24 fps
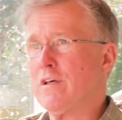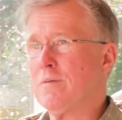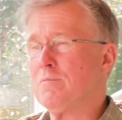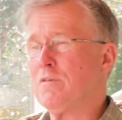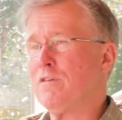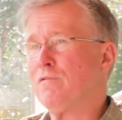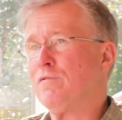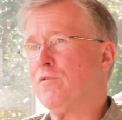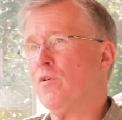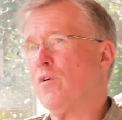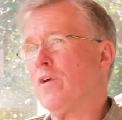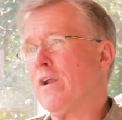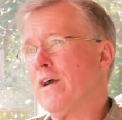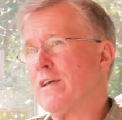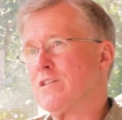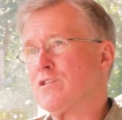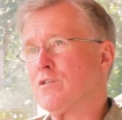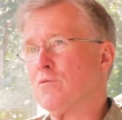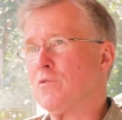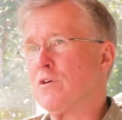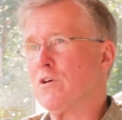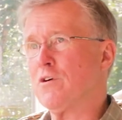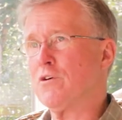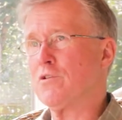That'd be 4
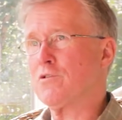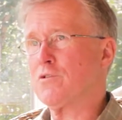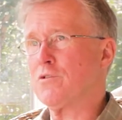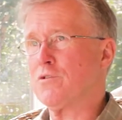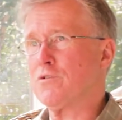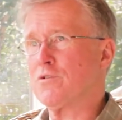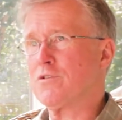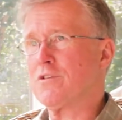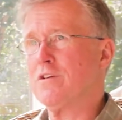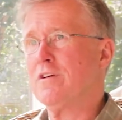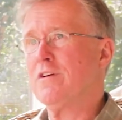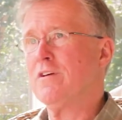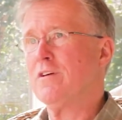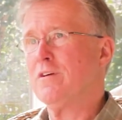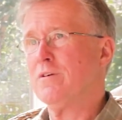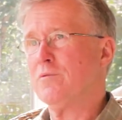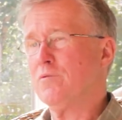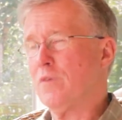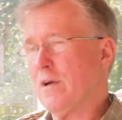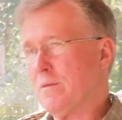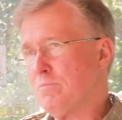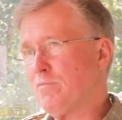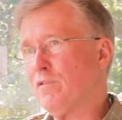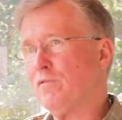nights of rehearsals
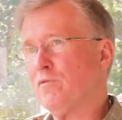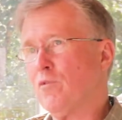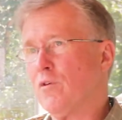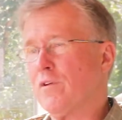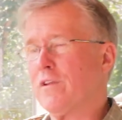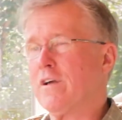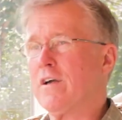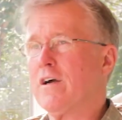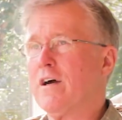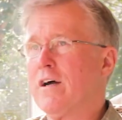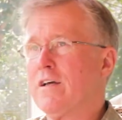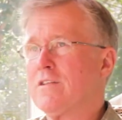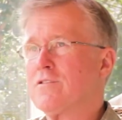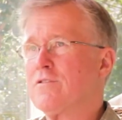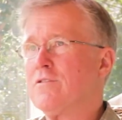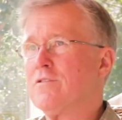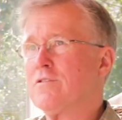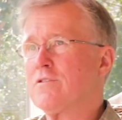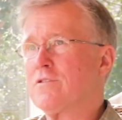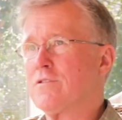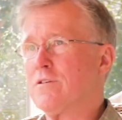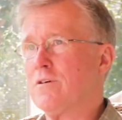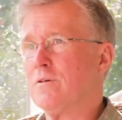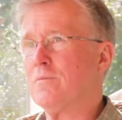right before the
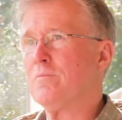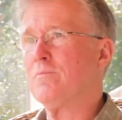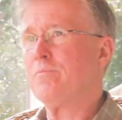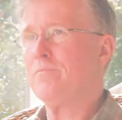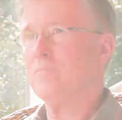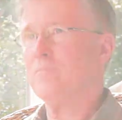concert. So